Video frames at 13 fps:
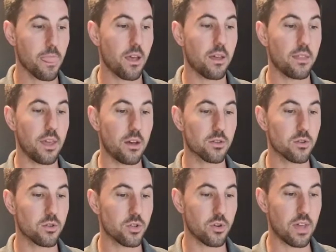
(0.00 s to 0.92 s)
And they also
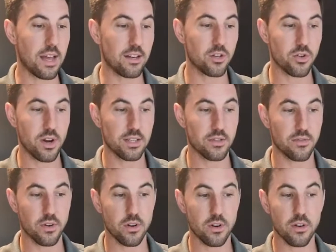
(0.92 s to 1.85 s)
show that
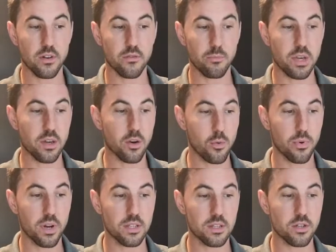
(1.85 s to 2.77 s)
transfer of P.
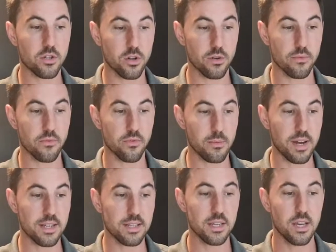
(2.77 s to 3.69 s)
copri to germ-free
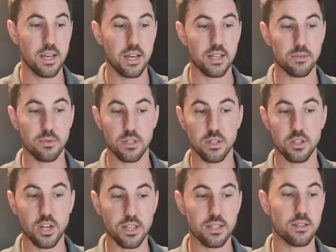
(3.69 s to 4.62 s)
mice has been
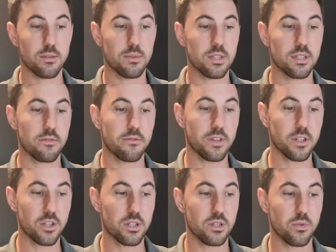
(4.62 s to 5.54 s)
suggested to be
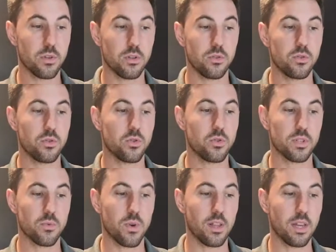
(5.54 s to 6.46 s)
sufficient to induce joint
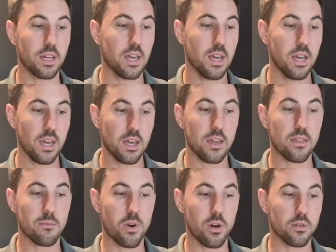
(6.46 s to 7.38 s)
swelling in the
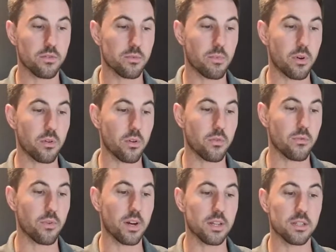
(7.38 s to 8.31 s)
model of
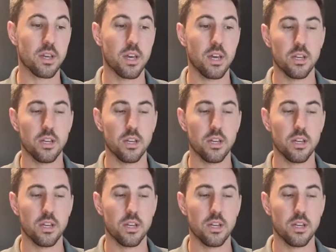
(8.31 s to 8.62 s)
spondyloarthritis.